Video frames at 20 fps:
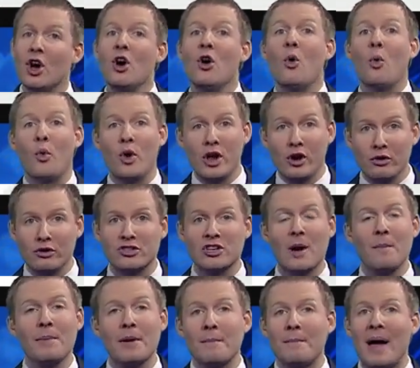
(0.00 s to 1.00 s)
We are
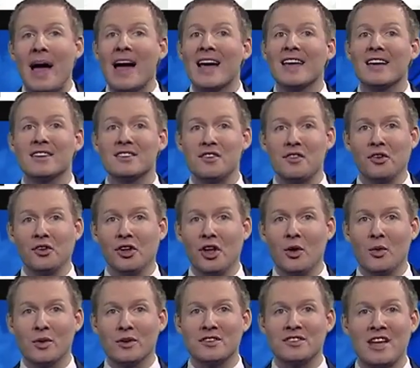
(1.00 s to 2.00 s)
jumping back into the
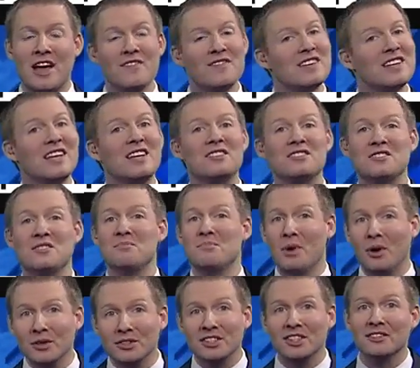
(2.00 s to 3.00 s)
lower 70s.
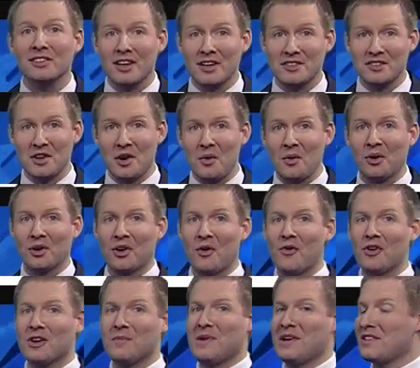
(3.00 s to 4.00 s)
Most of us, though, are
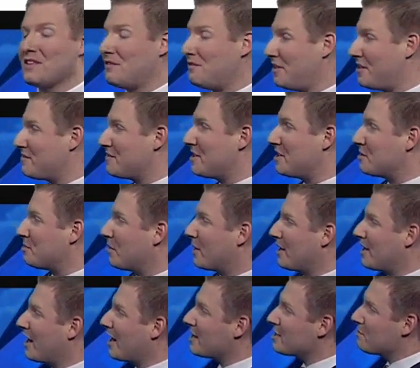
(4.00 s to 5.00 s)
going to be in the 50s,
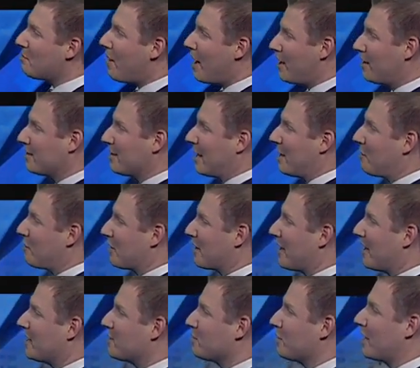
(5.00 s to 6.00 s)
but a nice mild day for the
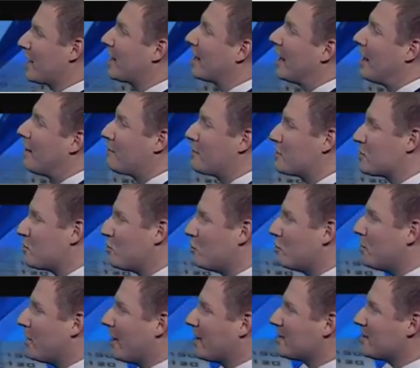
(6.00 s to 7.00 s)
kids when they get off the
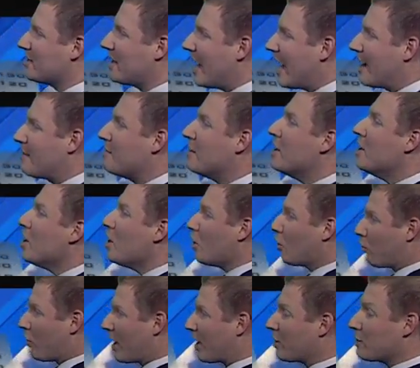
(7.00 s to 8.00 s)
school bus today.
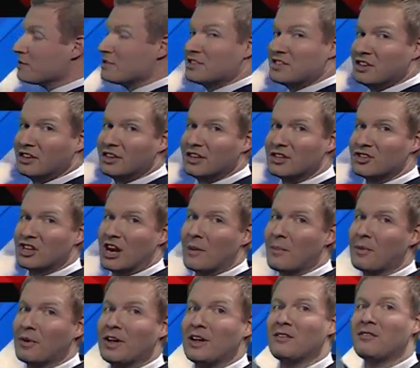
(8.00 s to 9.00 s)
Record still in
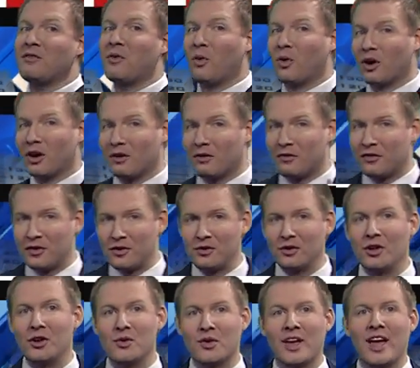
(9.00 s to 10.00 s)
jeopardy for a few
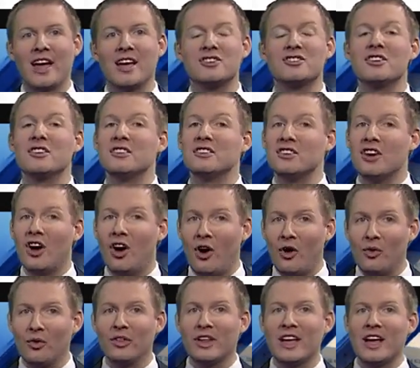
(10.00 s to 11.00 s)
locations,
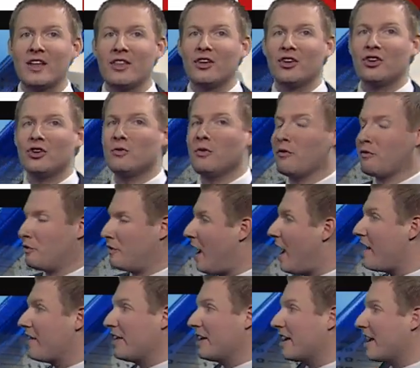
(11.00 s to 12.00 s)
only in the New River
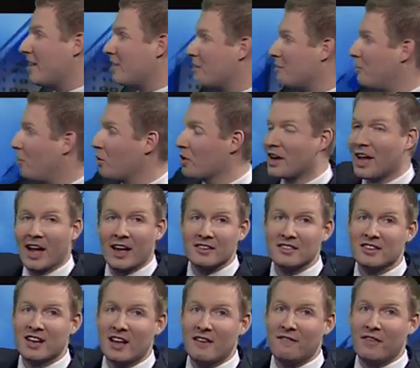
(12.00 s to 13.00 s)
Valley. Again, the
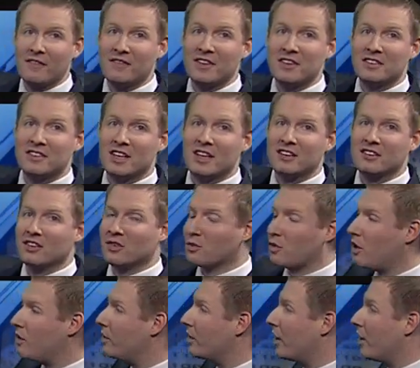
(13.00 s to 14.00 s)
forecast today, 56 in
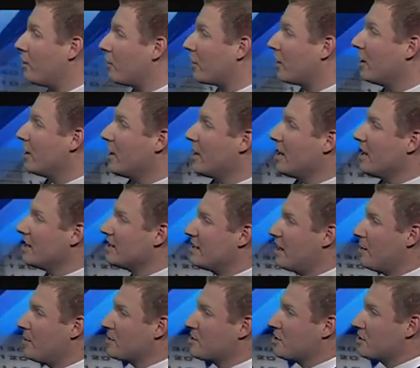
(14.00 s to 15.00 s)
Roanoke.
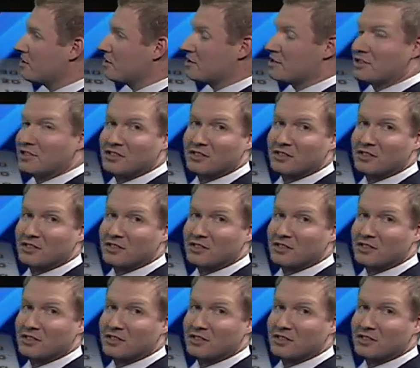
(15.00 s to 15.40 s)
Temperatures,